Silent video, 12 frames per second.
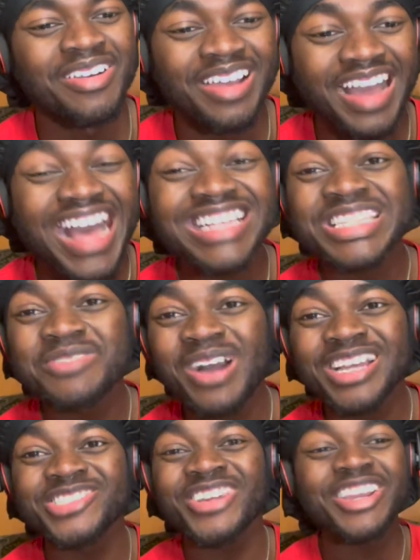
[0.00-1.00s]
I see
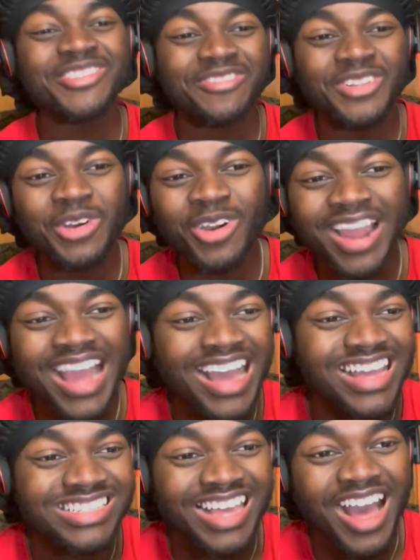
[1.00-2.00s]
why Drake flew her
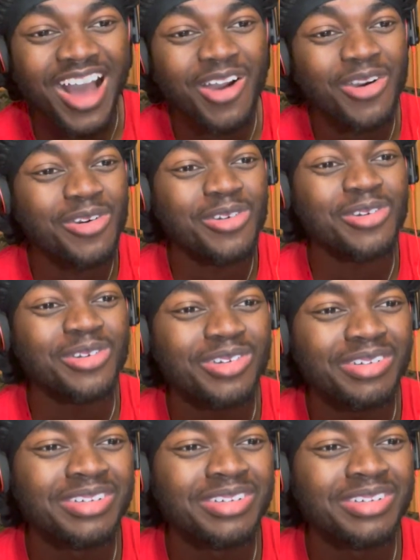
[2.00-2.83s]
ass out.